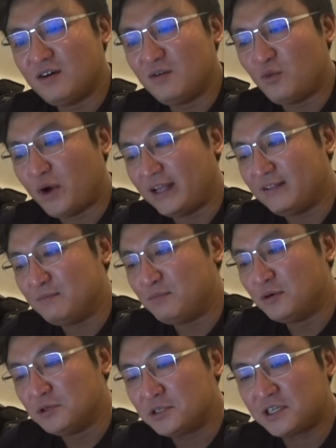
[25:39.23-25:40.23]
when
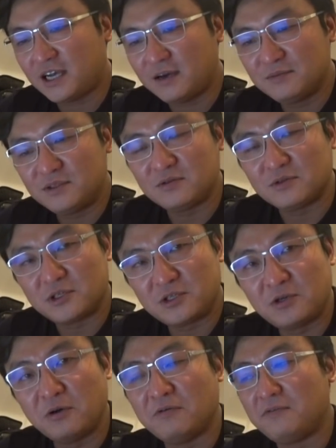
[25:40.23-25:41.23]
push comes to
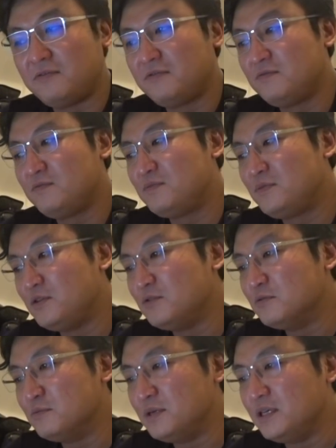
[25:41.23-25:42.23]
shove,
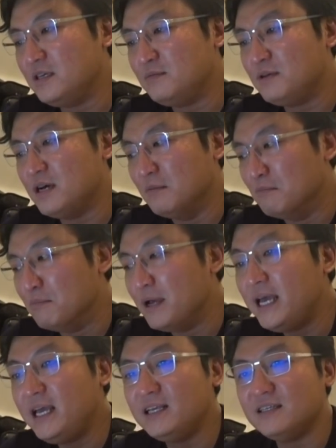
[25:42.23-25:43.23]
you'll be
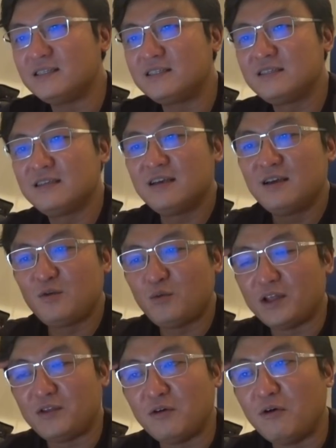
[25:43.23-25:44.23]
amazed
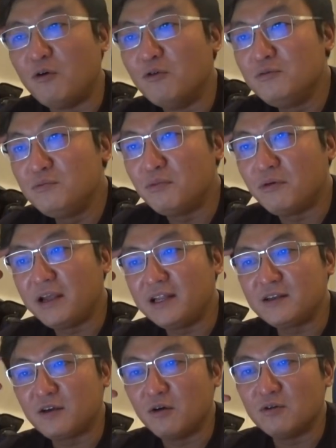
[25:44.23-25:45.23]
when your own brain
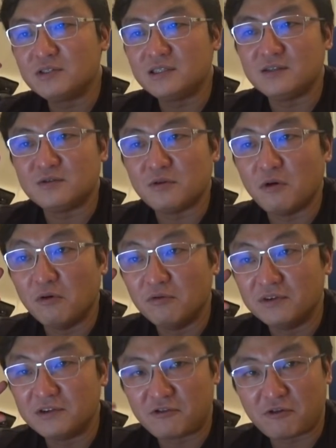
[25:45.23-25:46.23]
goes into
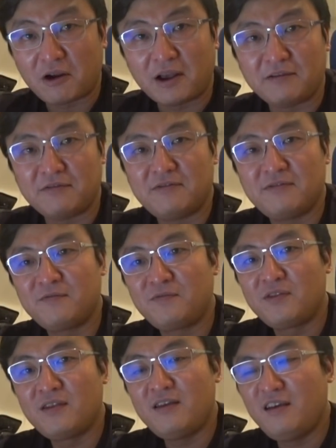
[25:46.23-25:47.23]
overdrive.
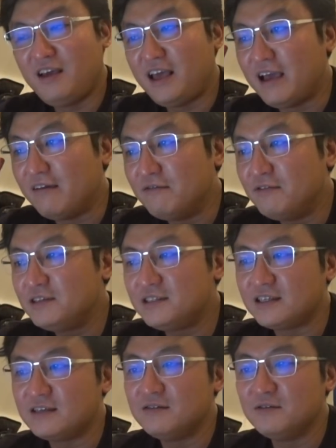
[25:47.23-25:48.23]
Every
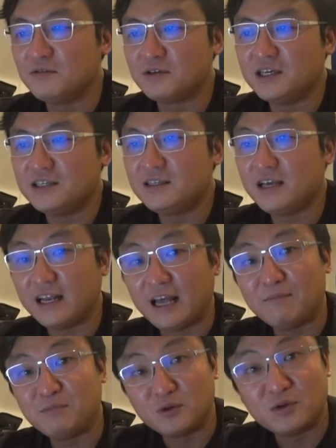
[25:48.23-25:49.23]
single location, and
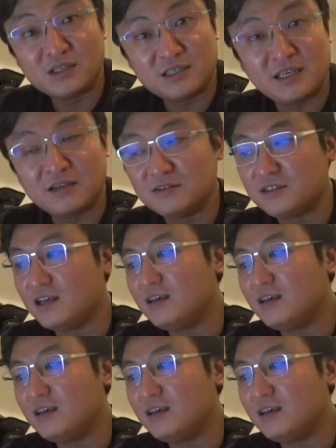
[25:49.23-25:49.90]
I'm doing sales,